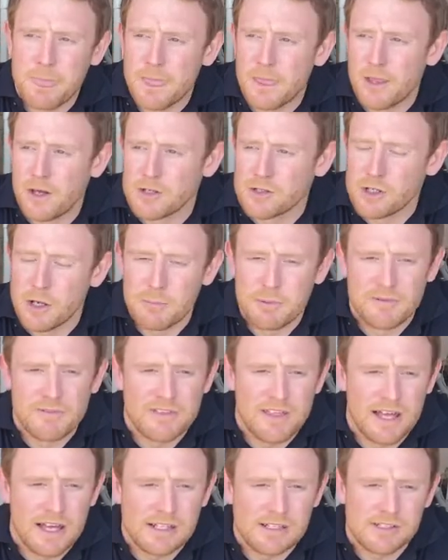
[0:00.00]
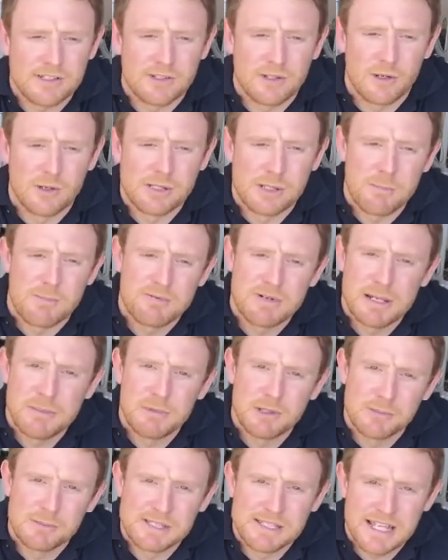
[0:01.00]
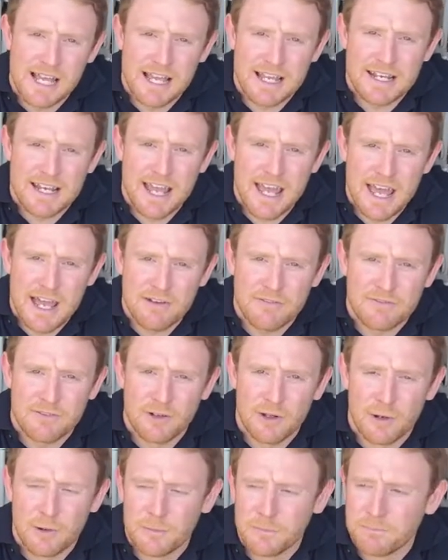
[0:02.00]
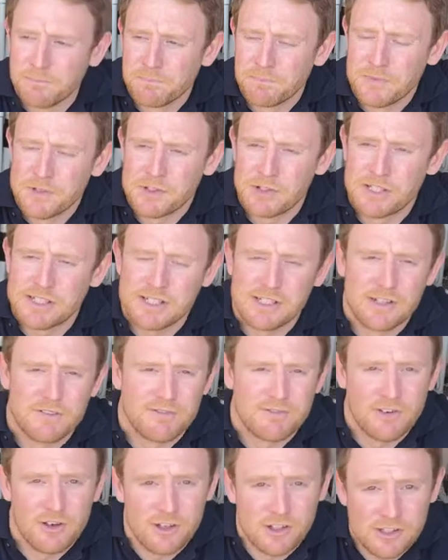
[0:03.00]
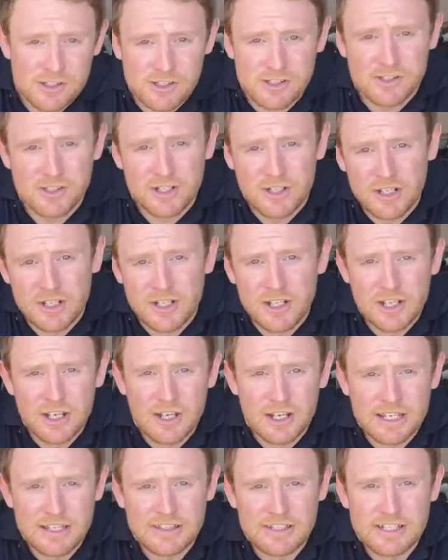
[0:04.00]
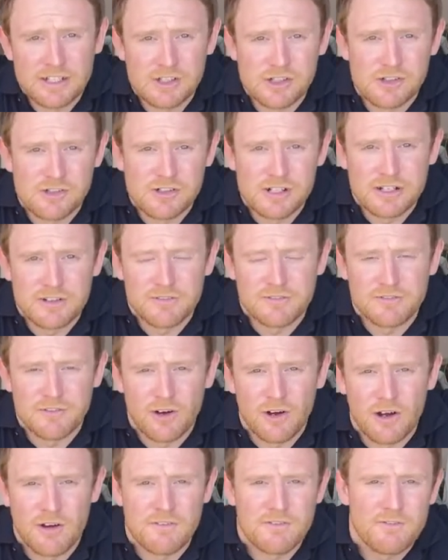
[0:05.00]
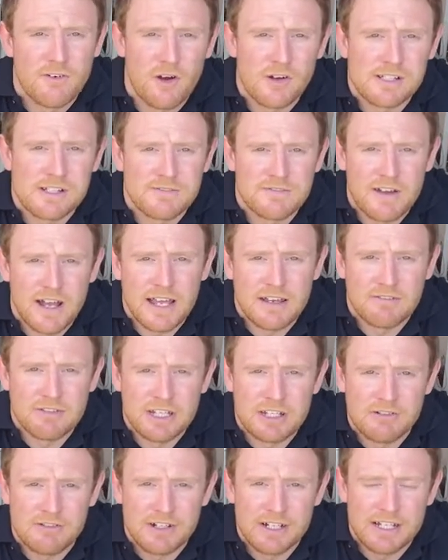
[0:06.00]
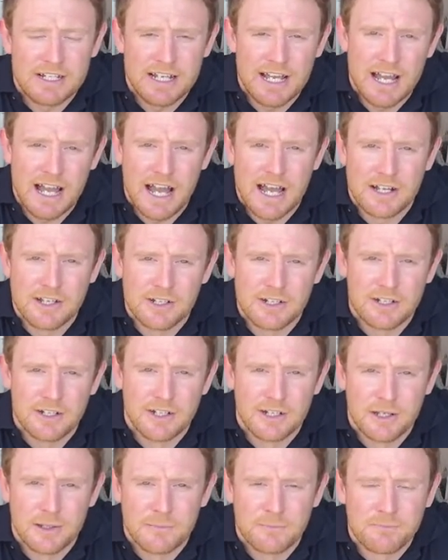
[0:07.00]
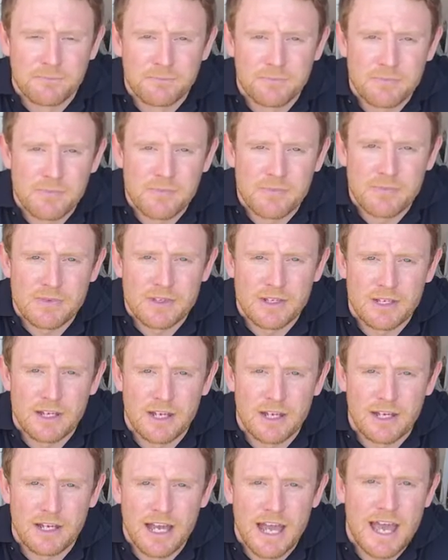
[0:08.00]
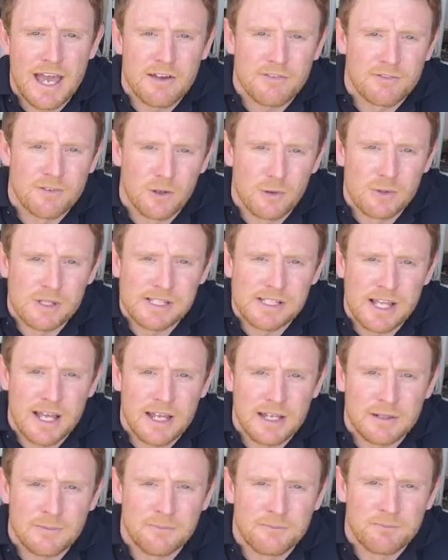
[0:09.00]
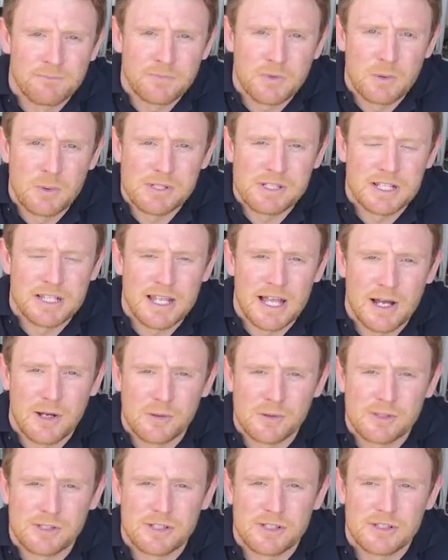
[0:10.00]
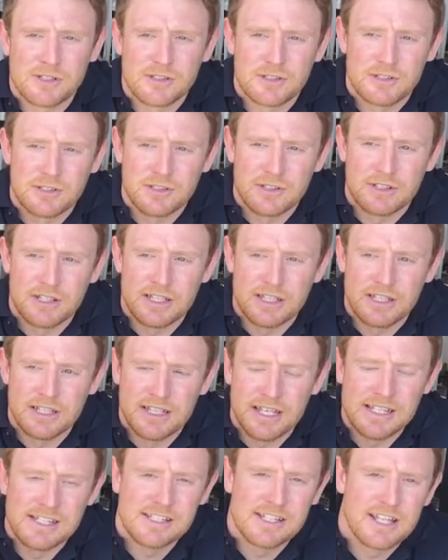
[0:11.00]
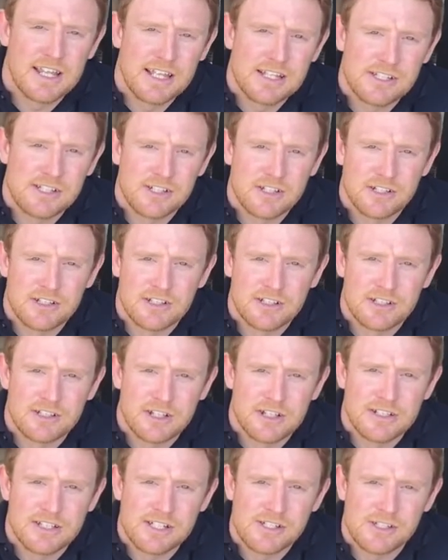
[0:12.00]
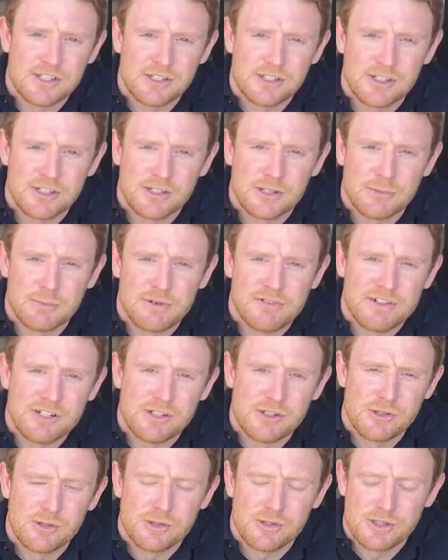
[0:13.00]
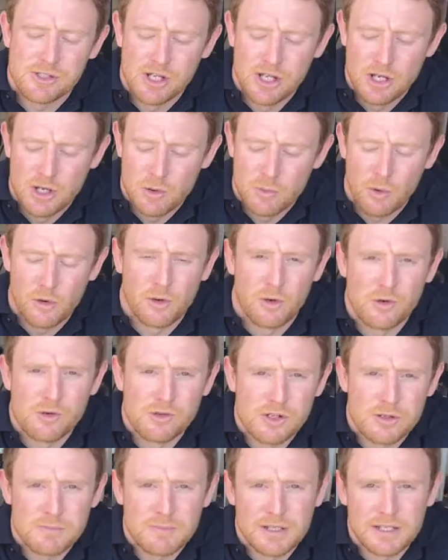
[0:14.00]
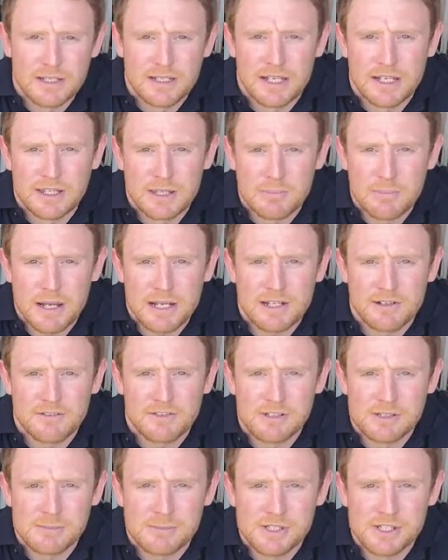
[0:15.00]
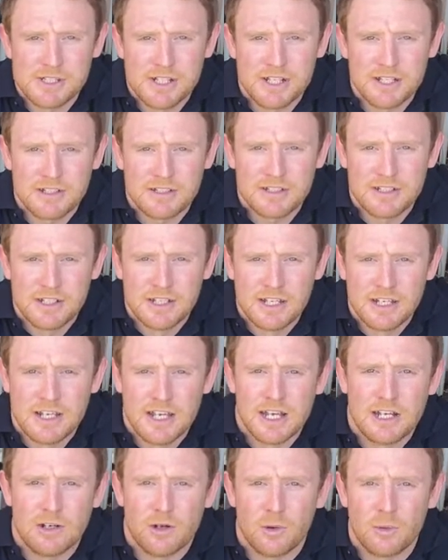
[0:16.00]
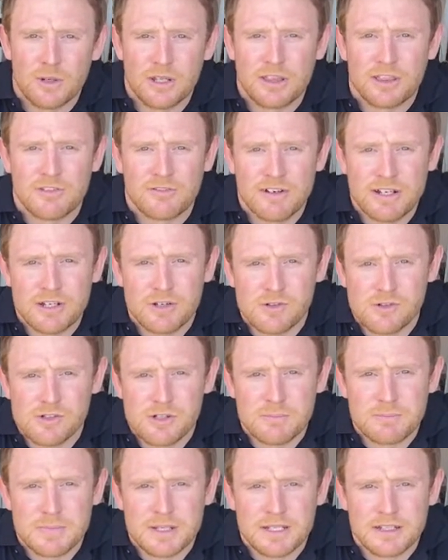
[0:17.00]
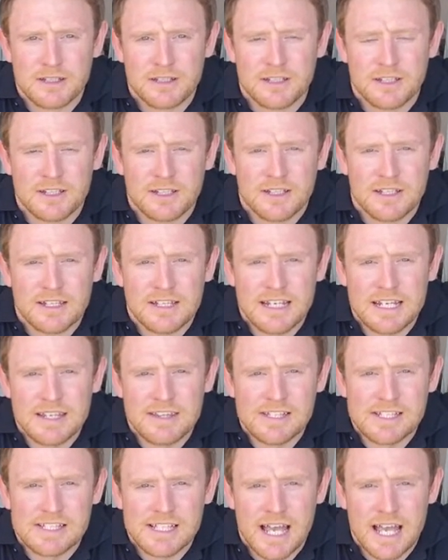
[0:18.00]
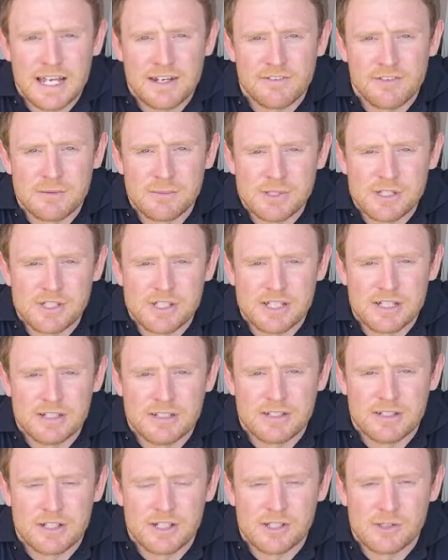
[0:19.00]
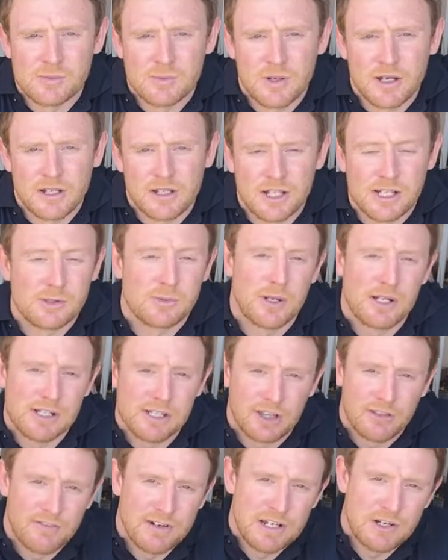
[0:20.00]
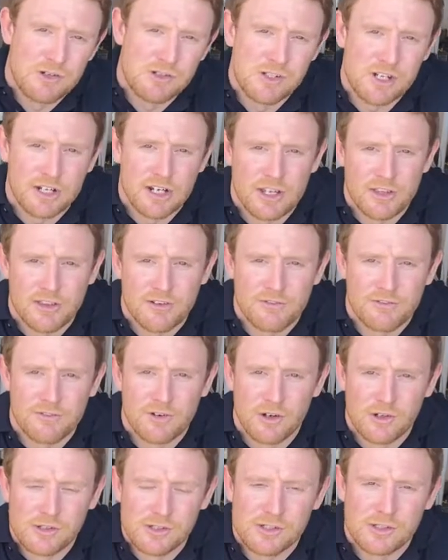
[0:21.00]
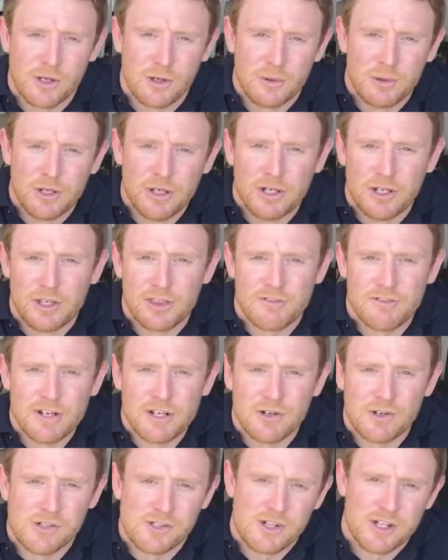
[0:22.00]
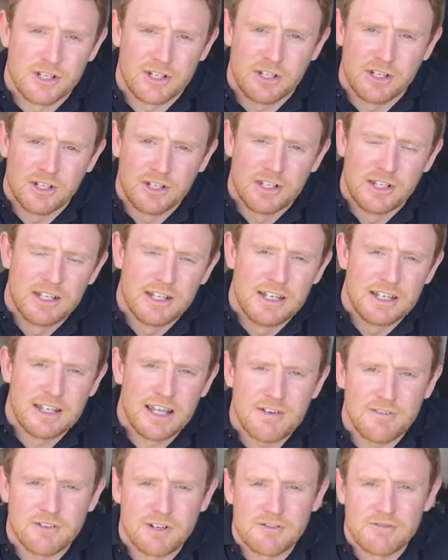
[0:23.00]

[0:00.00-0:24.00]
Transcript: On top of that, so it's a premium side airflow. So this is the first in the industry for a 45-degree angular airflow design, which allows the installation conditions to be reduced 100 mil at the back of the machine and only 300 mil either side of the machine as well as 300 at the front. So 300 left and